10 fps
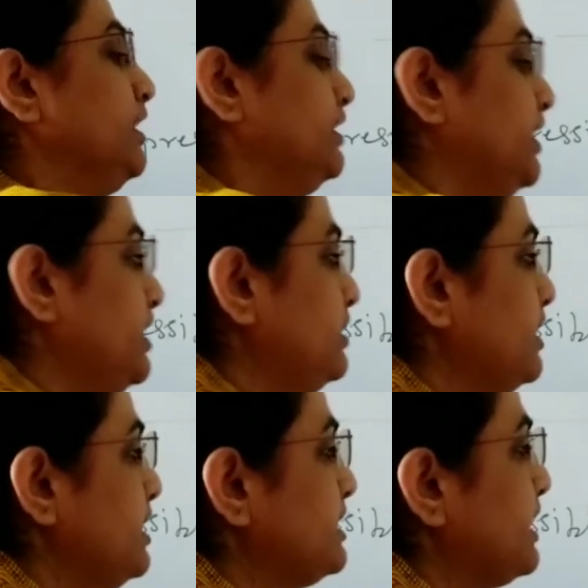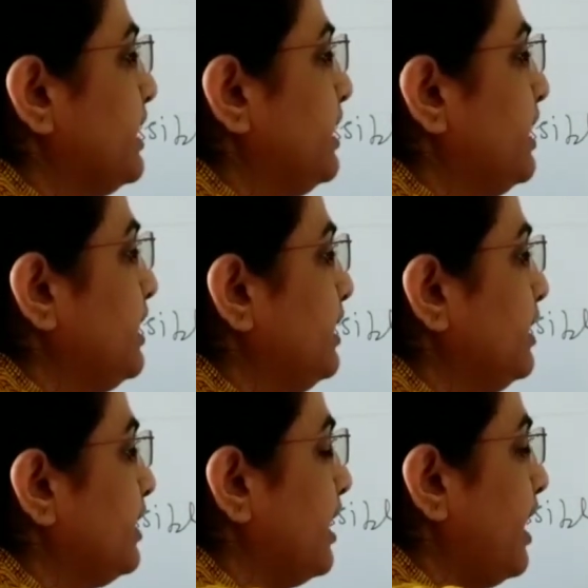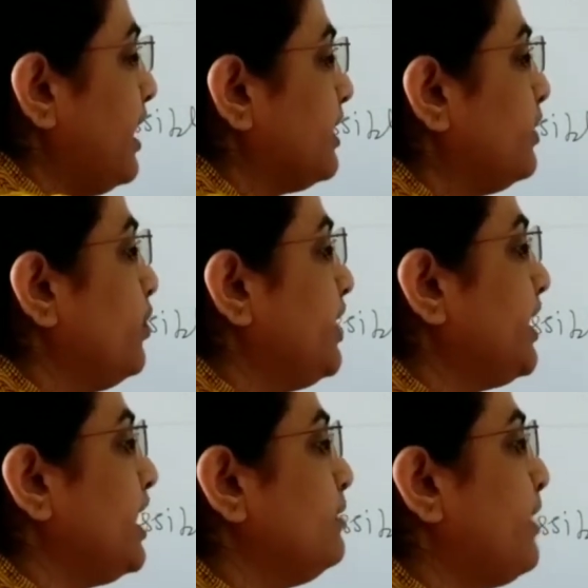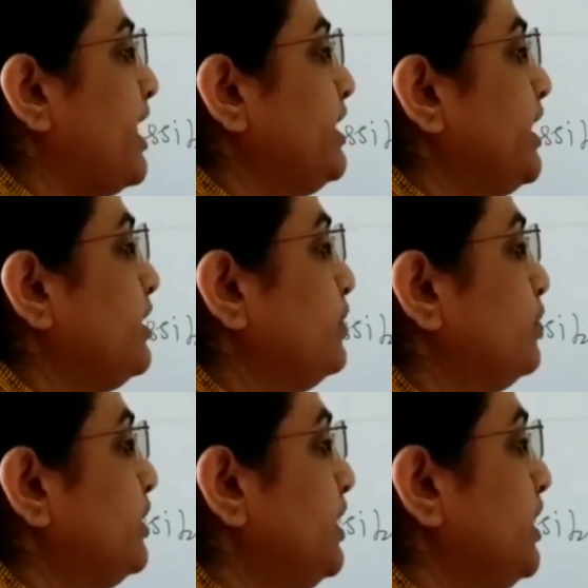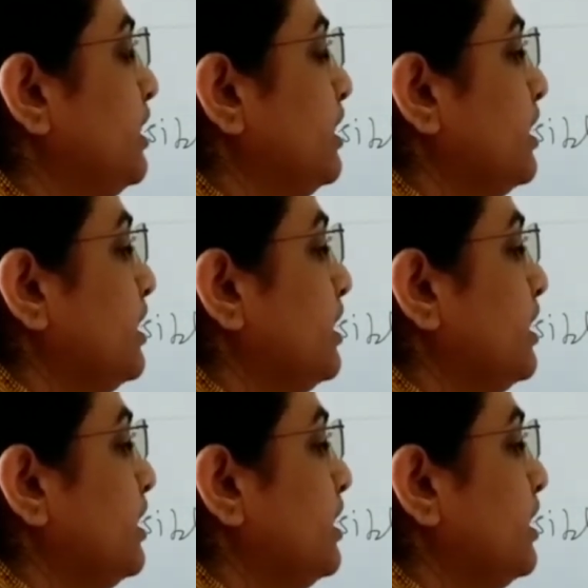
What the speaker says: it is getting and going and binding to the